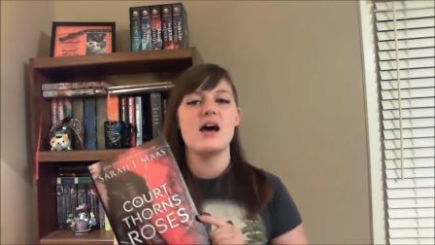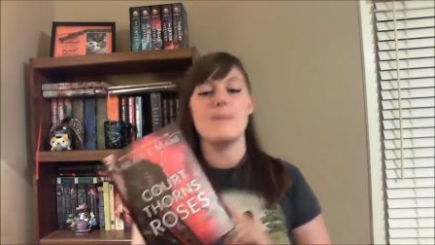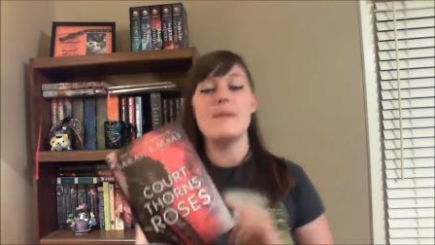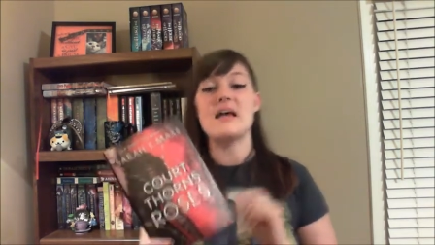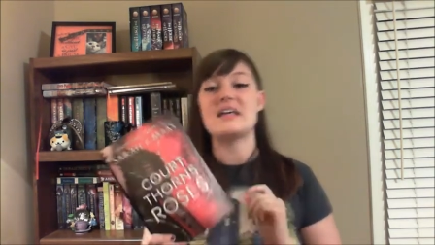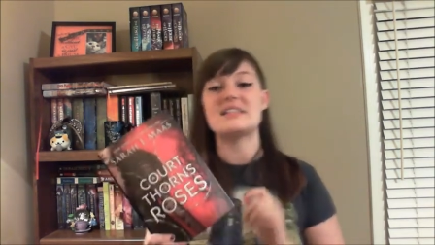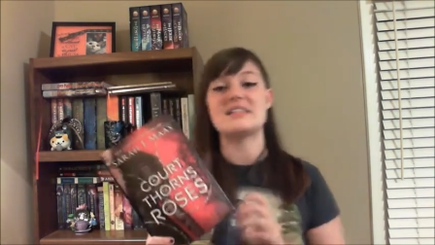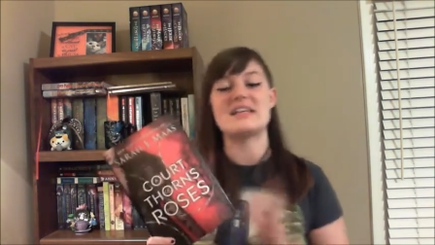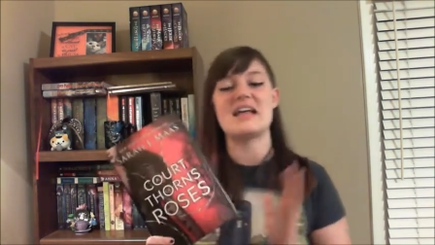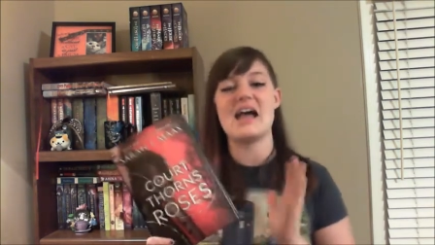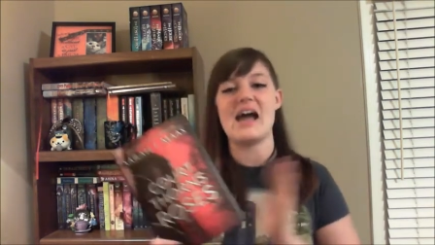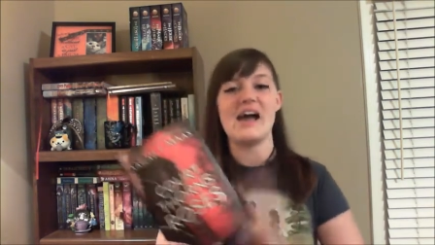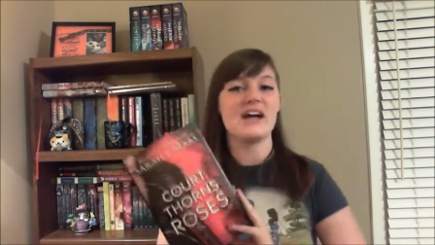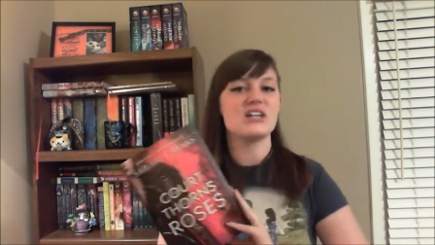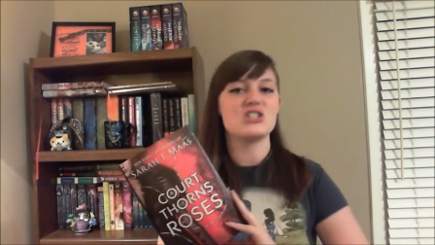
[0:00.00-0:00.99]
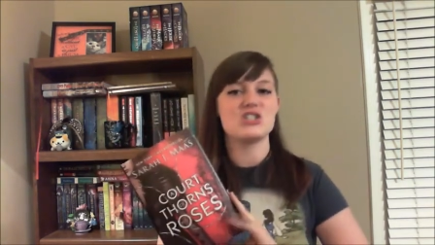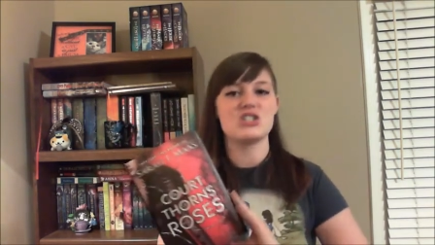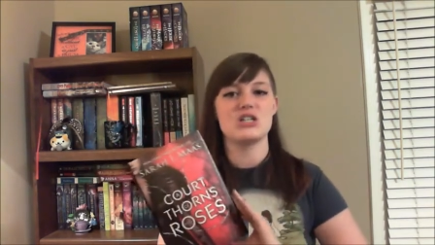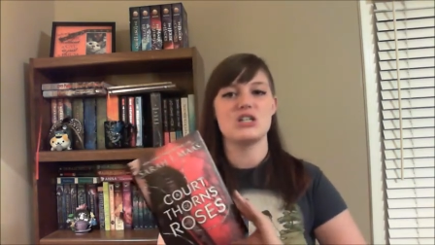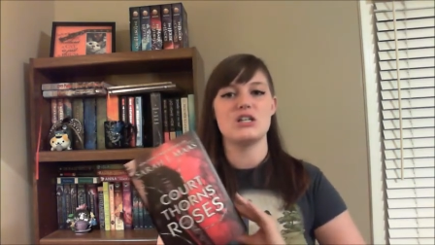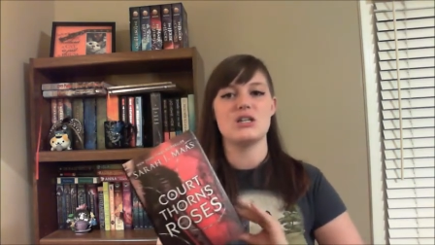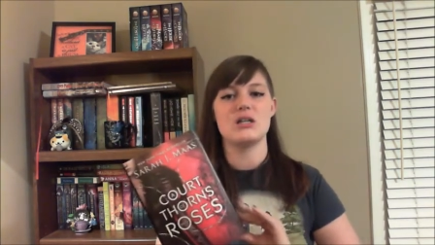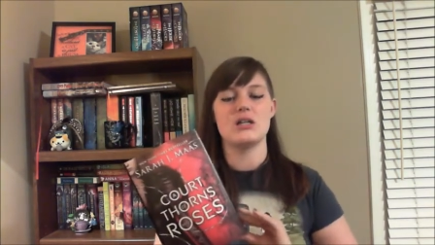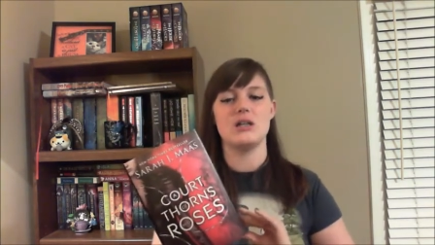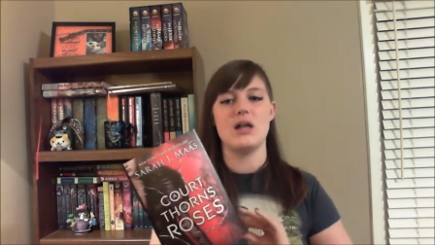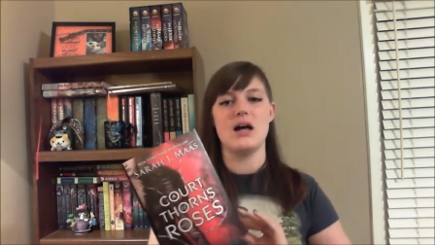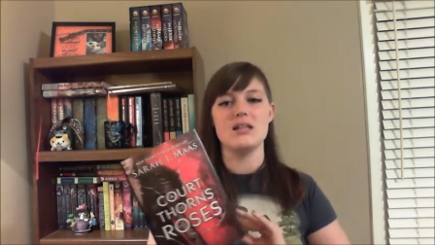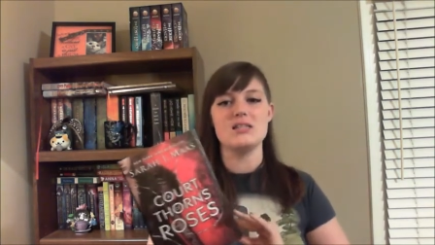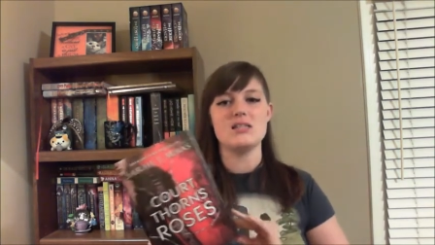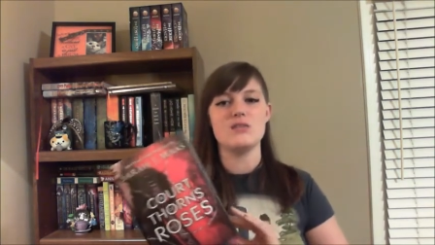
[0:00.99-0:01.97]
amazing action,
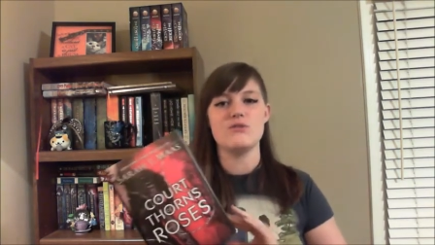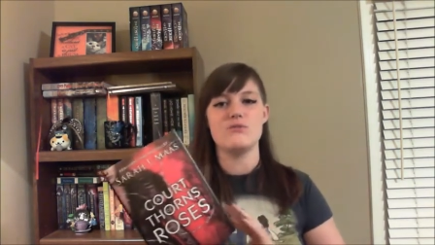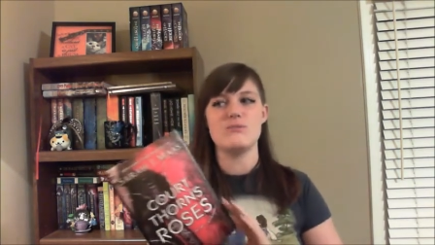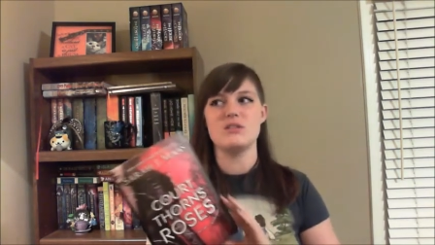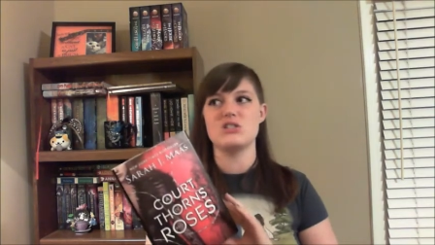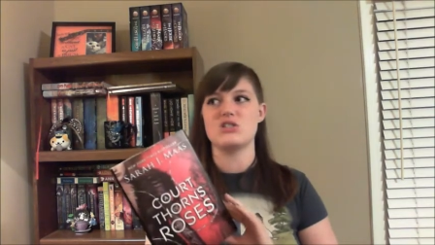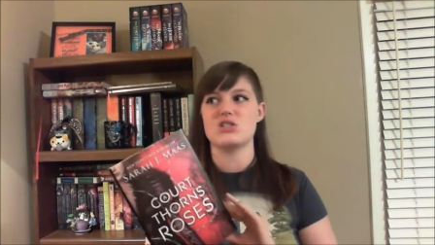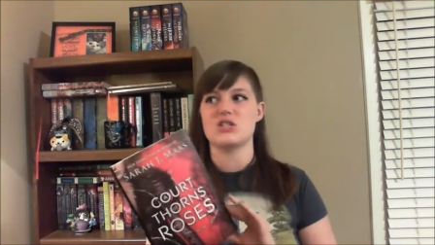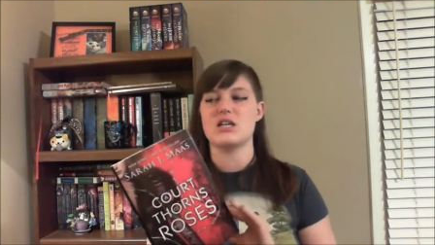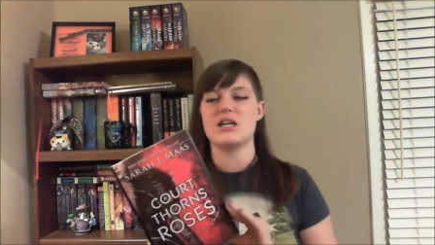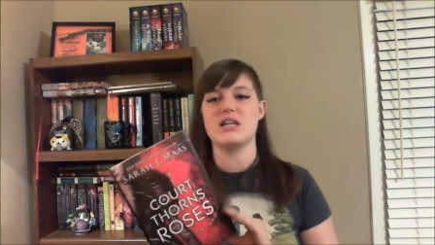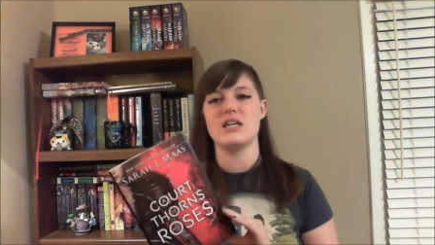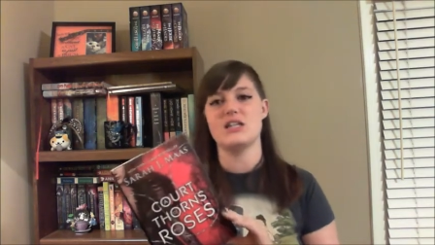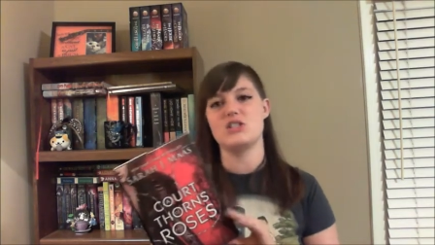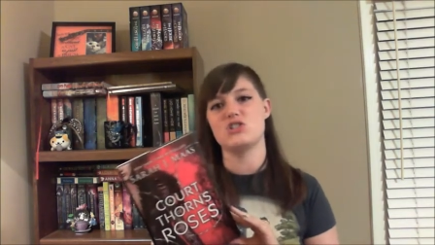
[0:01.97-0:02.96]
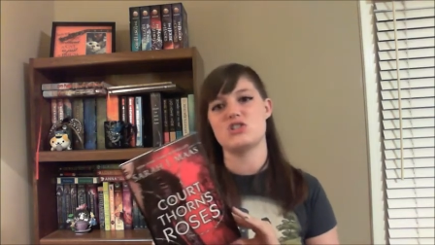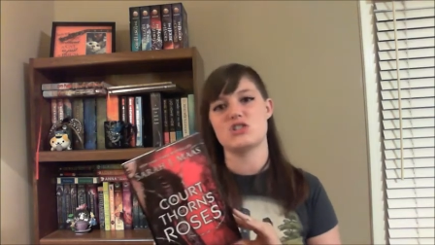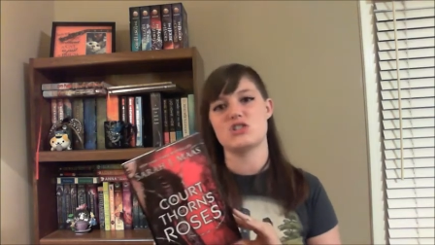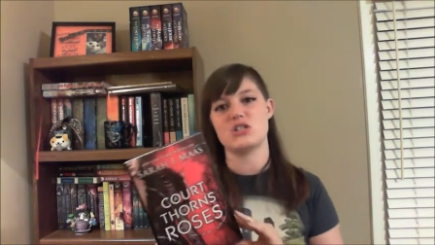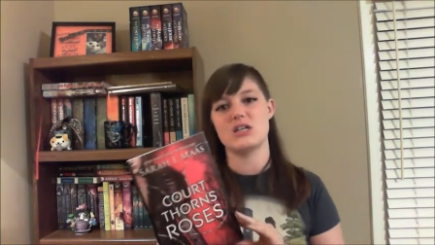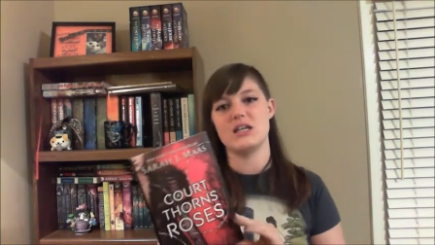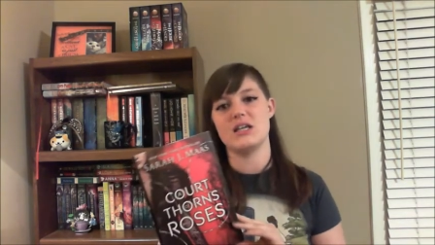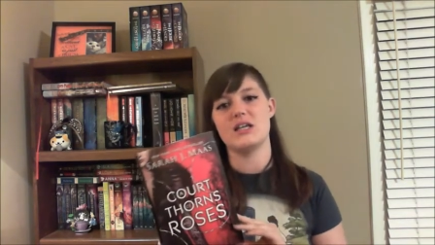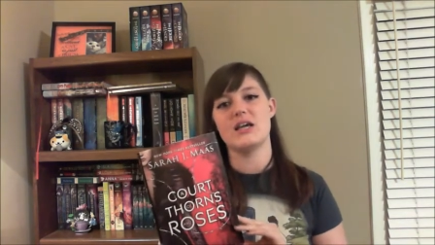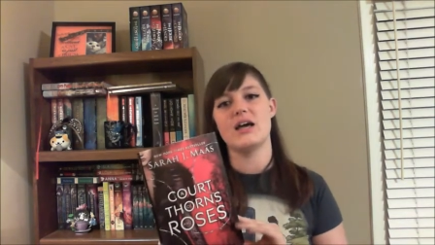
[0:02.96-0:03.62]
lots of mystery and intrigue.